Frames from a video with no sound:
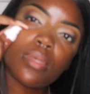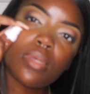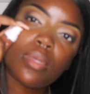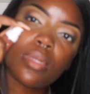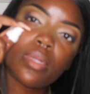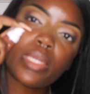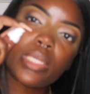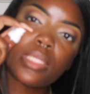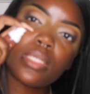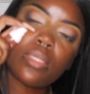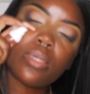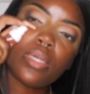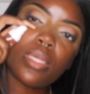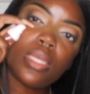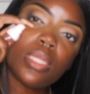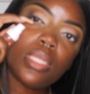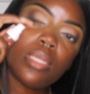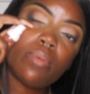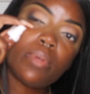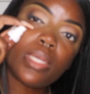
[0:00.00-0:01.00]
Alright, so
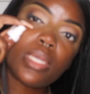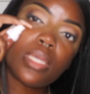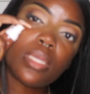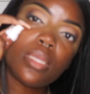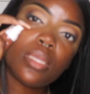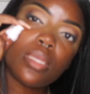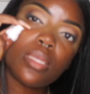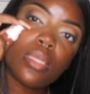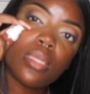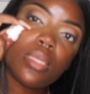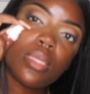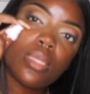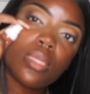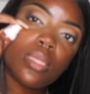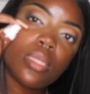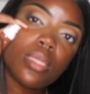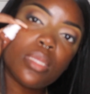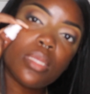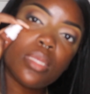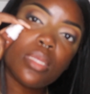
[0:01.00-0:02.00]
anyway,
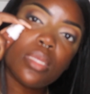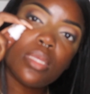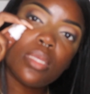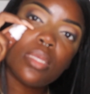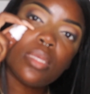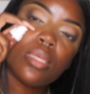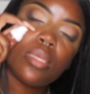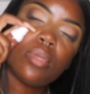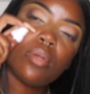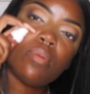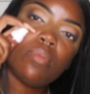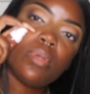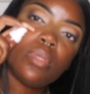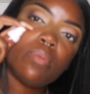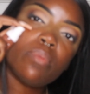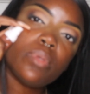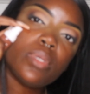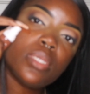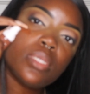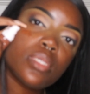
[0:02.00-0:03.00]
we
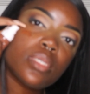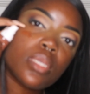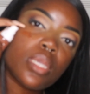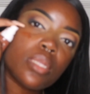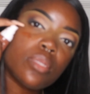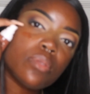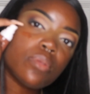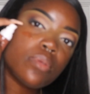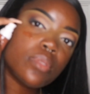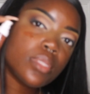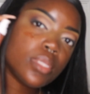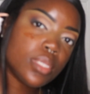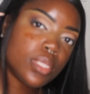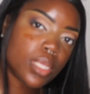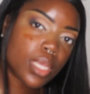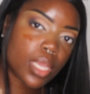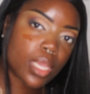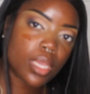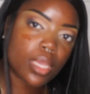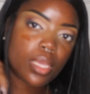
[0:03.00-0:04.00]
rescheduled the
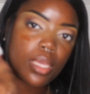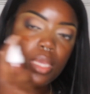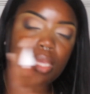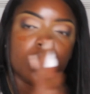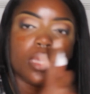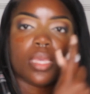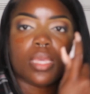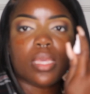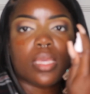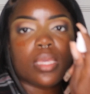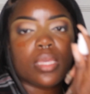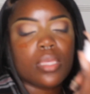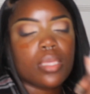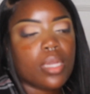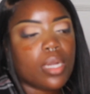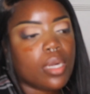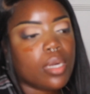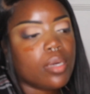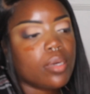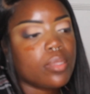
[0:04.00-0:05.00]
date, and
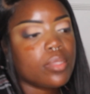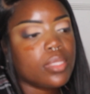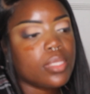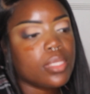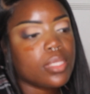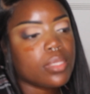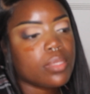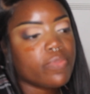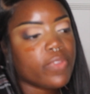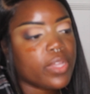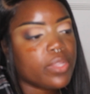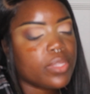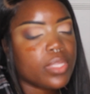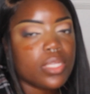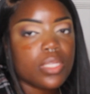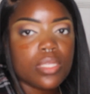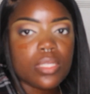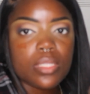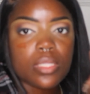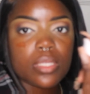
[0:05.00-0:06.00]
y'all, this
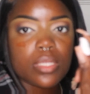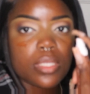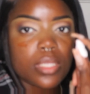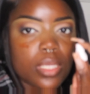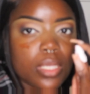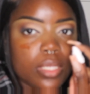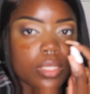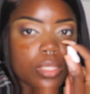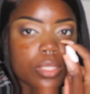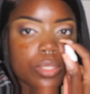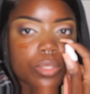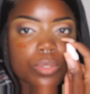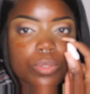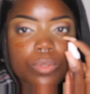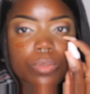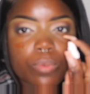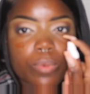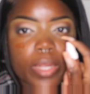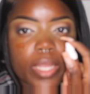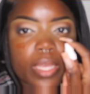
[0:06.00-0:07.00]
foundation looks like it's
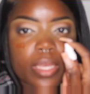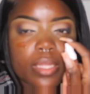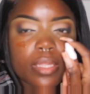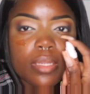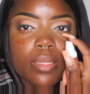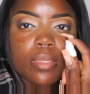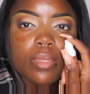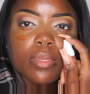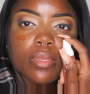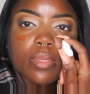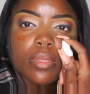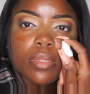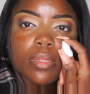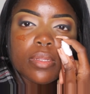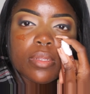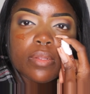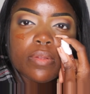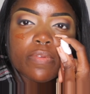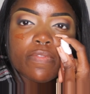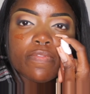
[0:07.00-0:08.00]
too red
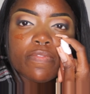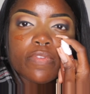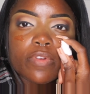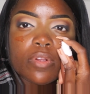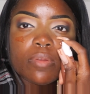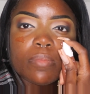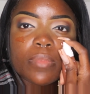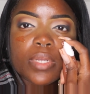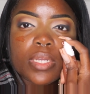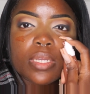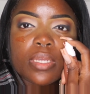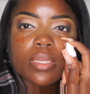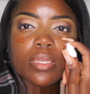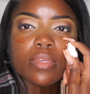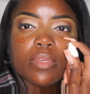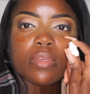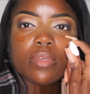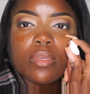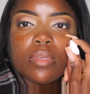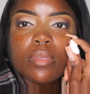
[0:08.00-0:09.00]
for
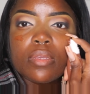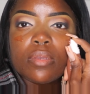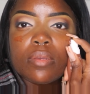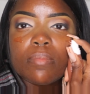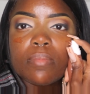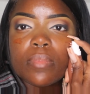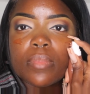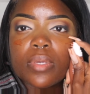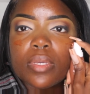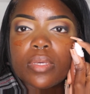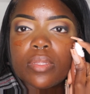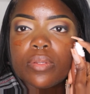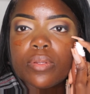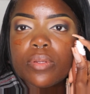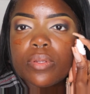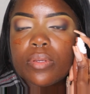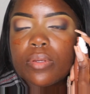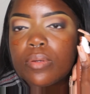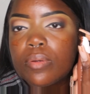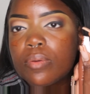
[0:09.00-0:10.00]
my
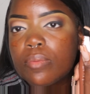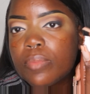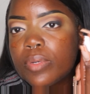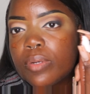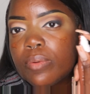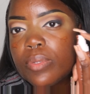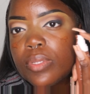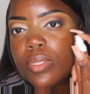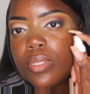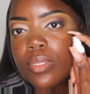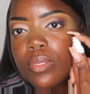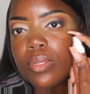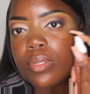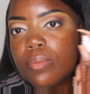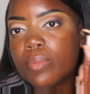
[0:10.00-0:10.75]
undertone, but we're just gonna